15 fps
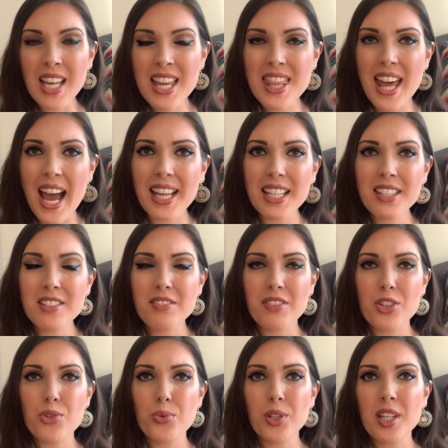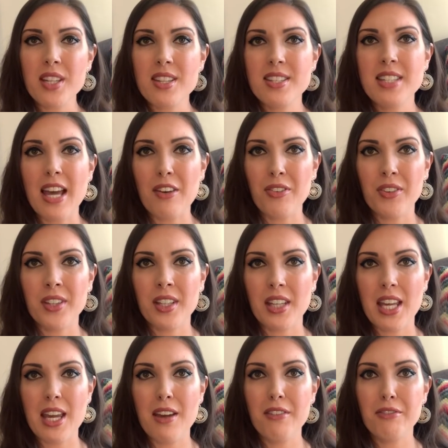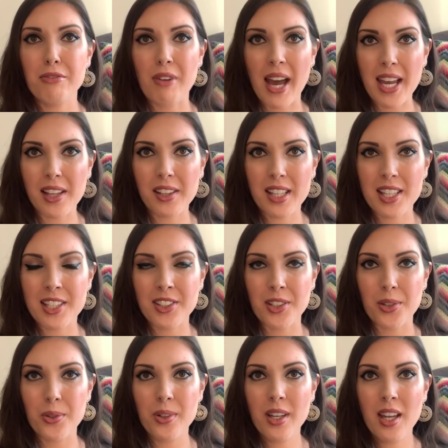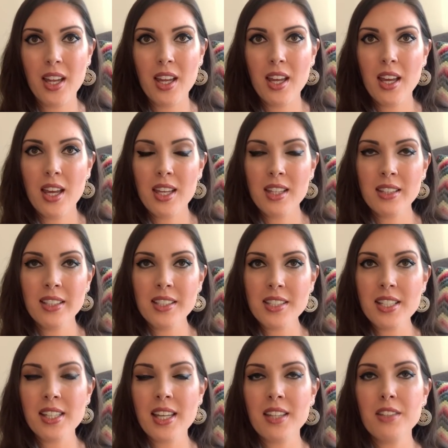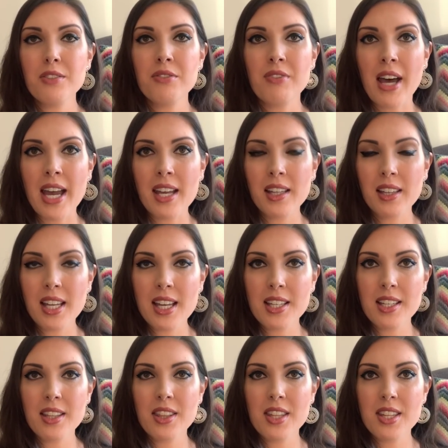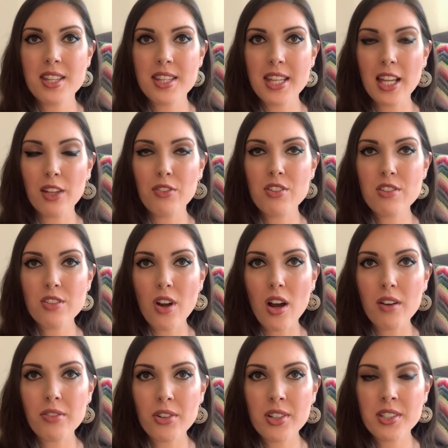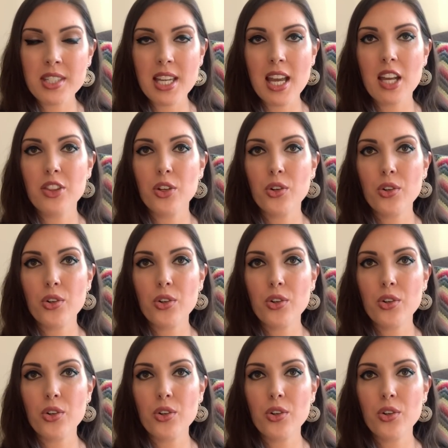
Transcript: that individual is definitely violating you. Nithyananda violated the self-sovereignty and the